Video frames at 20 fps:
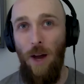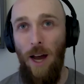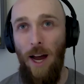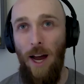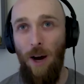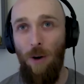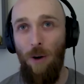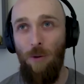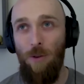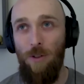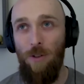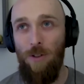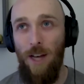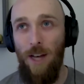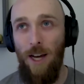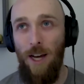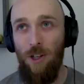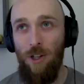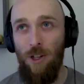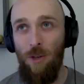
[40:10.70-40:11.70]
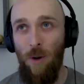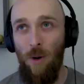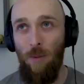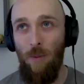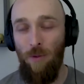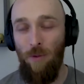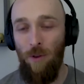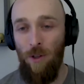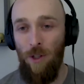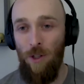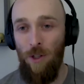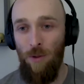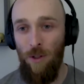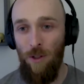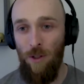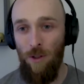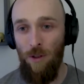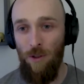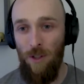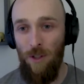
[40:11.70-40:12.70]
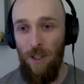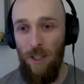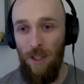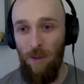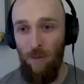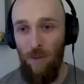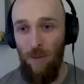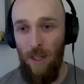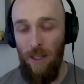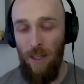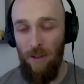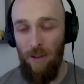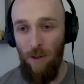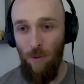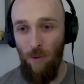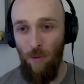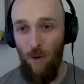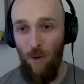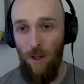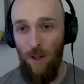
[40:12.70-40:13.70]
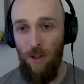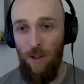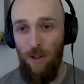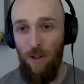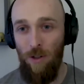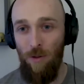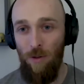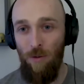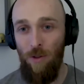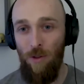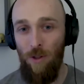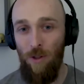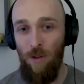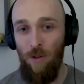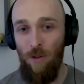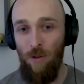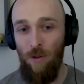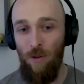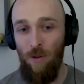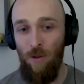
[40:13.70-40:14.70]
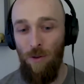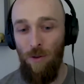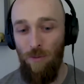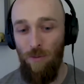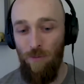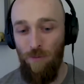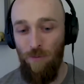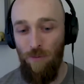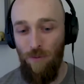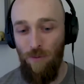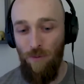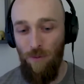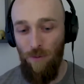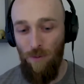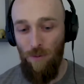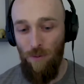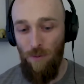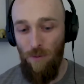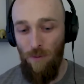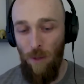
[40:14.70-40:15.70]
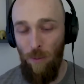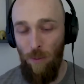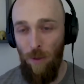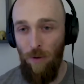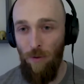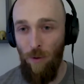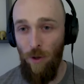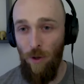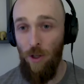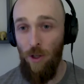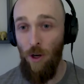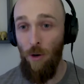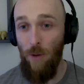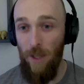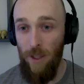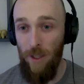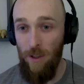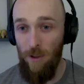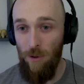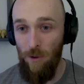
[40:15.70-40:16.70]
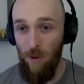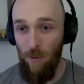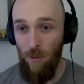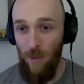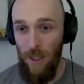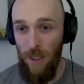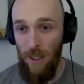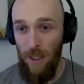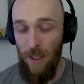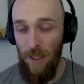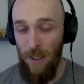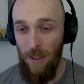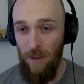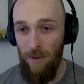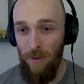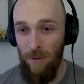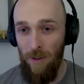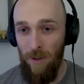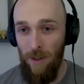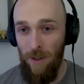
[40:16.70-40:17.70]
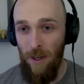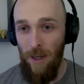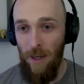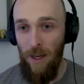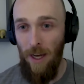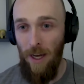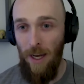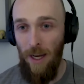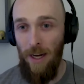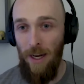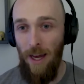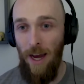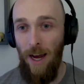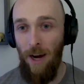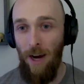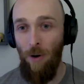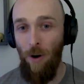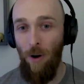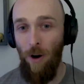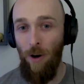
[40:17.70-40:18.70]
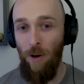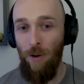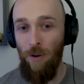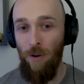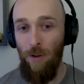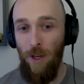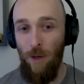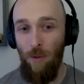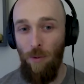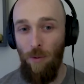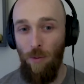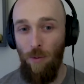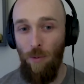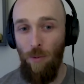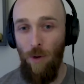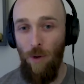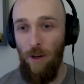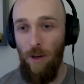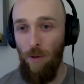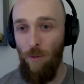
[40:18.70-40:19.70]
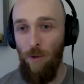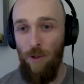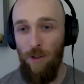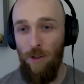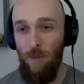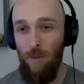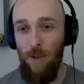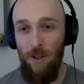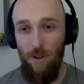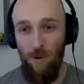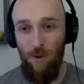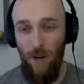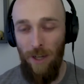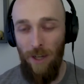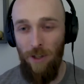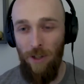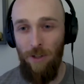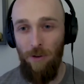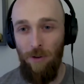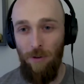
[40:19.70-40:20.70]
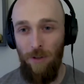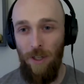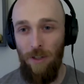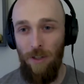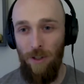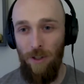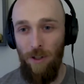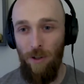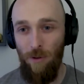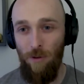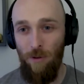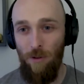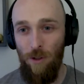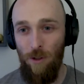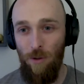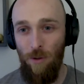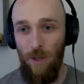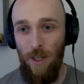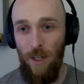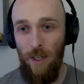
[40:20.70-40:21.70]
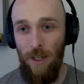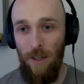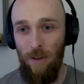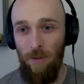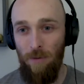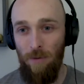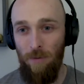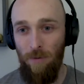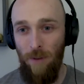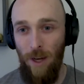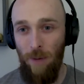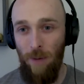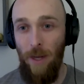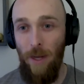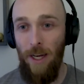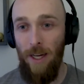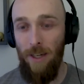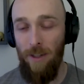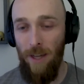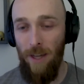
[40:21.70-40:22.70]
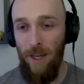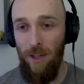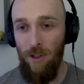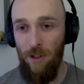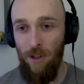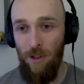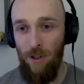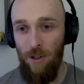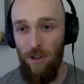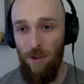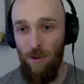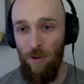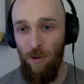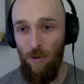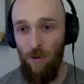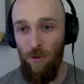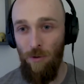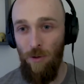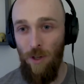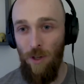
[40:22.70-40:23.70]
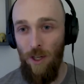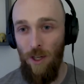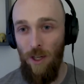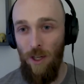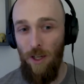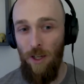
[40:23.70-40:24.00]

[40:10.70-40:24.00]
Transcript: how does that show up for you in your team meetings? Like, what do you do before you go into a meeting, and how are like what what are some of the strategies or things that you're doing and paying attention to